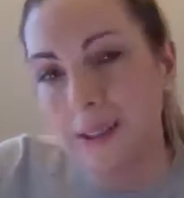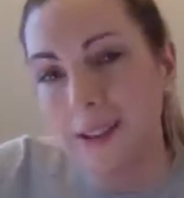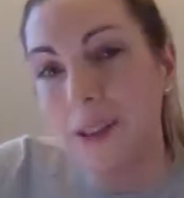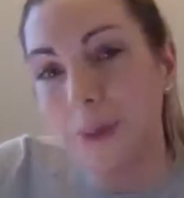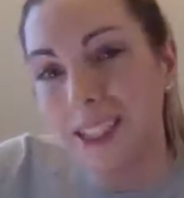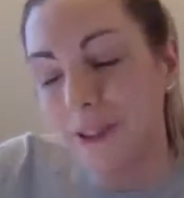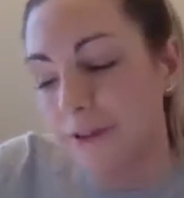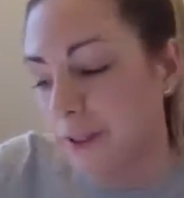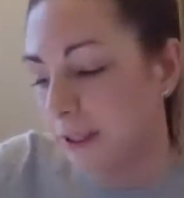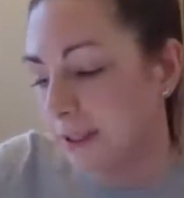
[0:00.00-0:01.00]
that it was
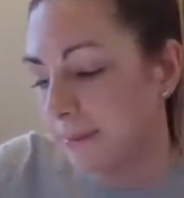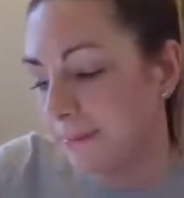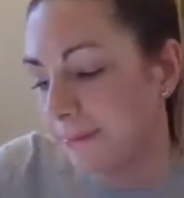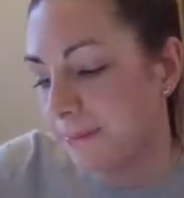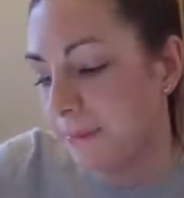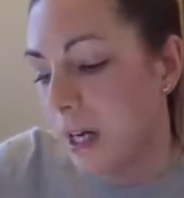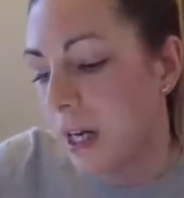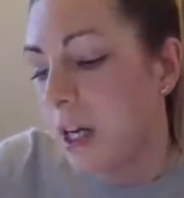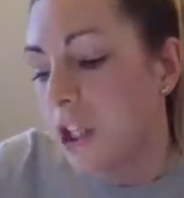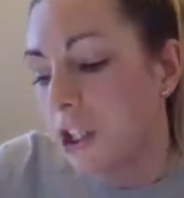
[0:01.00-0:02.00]
different.
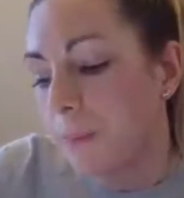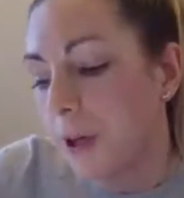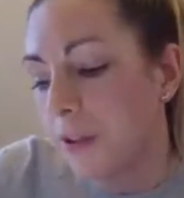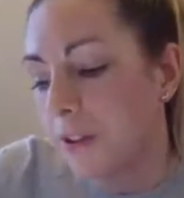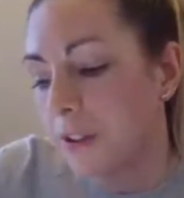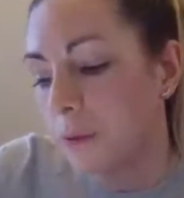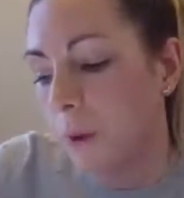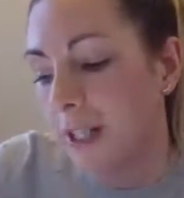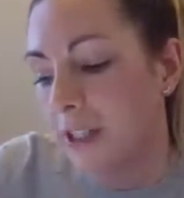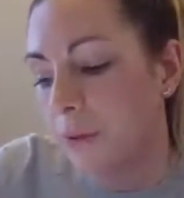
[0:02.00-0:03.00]
She put this
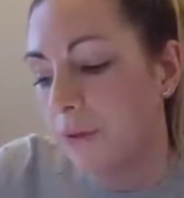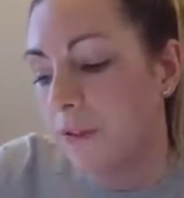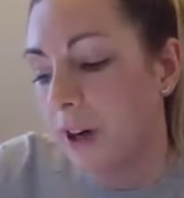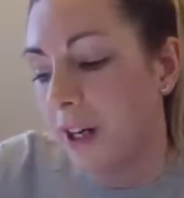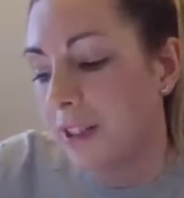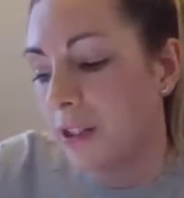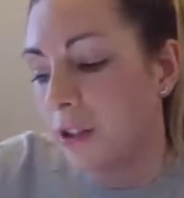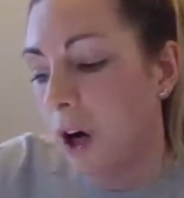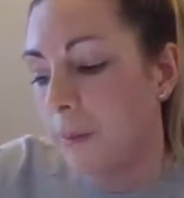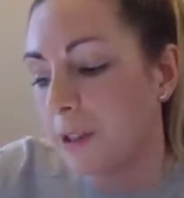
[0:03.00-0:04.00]
word into inverted
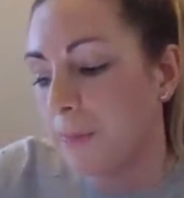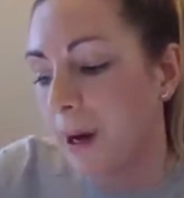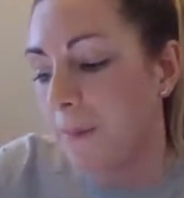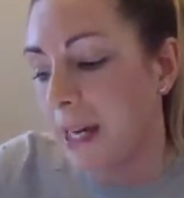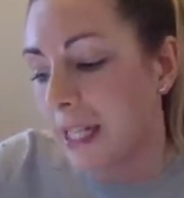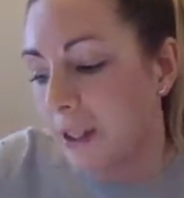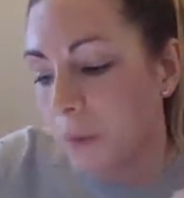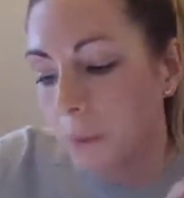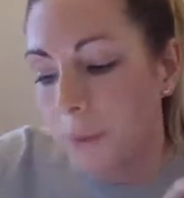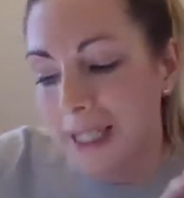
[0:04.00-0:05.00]
commas by making
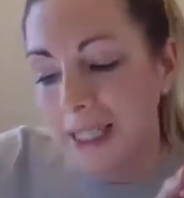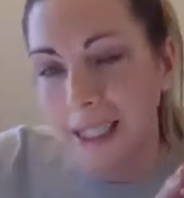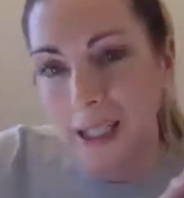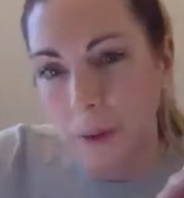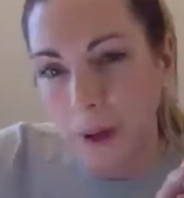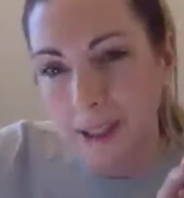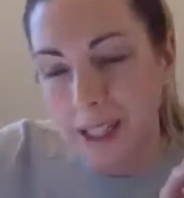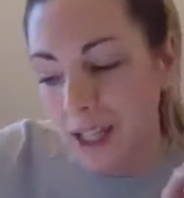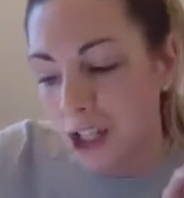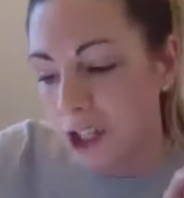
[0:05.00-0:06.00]
the wiggly
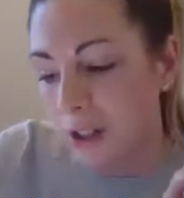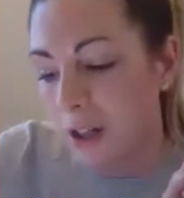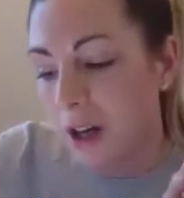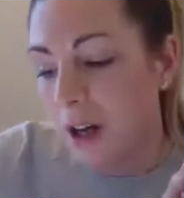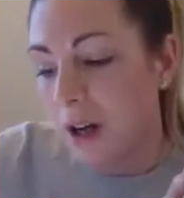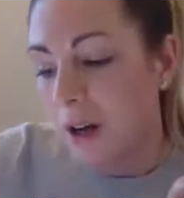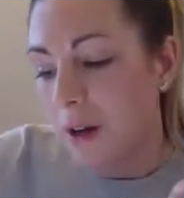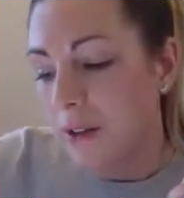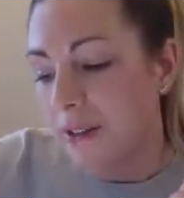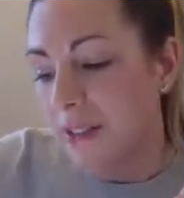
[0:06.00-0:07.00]
quotation
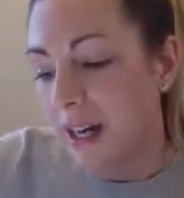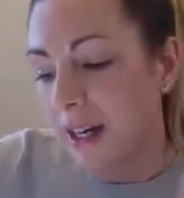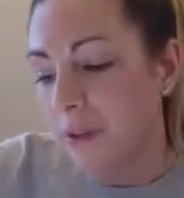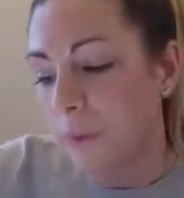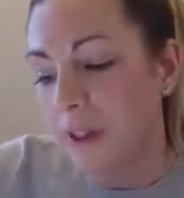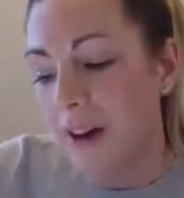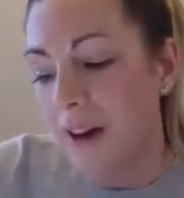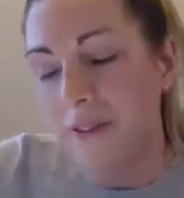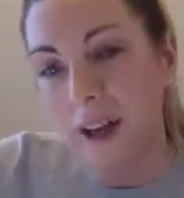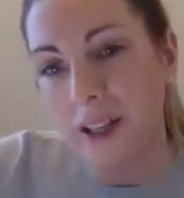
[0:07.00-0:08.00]
sign with her
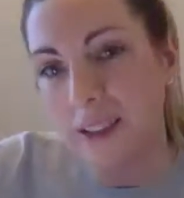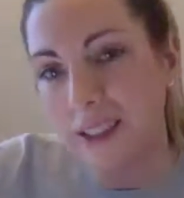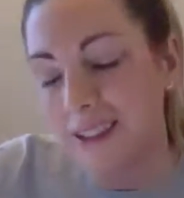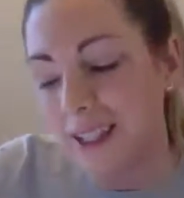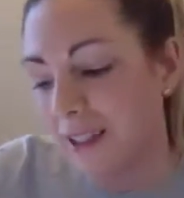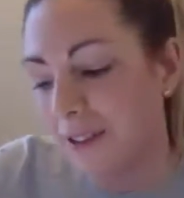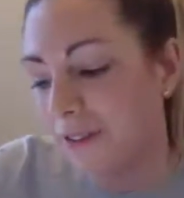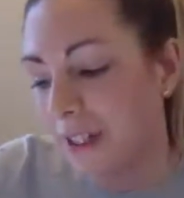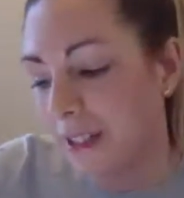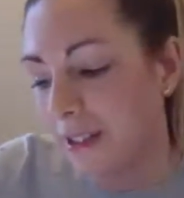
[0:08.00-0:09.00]
first and second
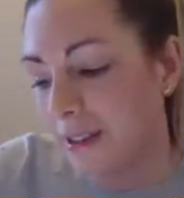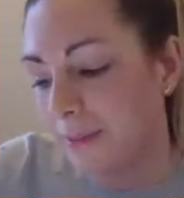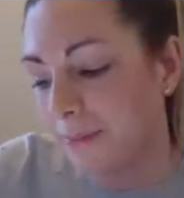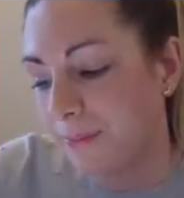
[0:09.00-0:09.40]
fingers.